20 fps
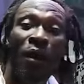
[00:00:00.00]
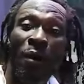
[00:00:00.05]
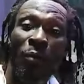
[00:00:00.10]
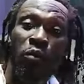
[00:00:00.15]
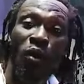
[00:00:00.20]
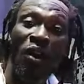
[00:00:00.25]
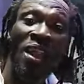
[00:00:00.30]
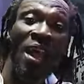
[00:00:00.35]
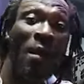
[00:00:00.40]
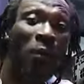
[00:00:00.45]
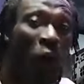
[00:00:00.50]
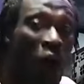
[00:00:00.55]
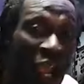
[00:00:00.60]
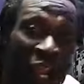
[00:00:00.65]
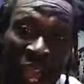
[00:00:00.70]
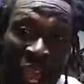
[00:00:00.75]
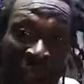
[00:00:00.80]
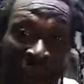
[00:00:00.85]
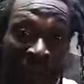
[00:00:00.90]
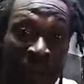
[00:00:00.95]
Buena Boy
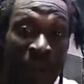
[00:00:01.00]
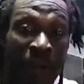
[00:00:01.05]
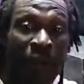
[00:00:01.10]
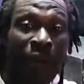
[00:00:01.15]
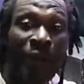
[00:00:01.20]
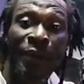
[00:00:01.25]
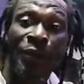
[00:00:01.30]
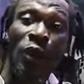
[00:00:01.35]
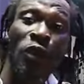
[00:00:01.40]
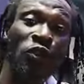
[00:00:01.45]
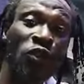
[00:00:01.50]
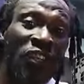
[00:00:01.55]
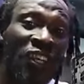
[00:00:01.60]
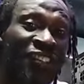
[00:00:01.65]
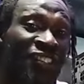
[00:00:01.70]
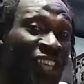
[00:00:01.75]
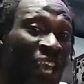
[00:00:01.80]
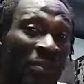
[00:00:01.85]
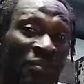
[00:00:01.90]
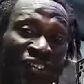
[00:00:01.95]
them, not only
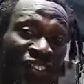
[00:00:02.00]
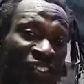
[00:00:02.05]
the same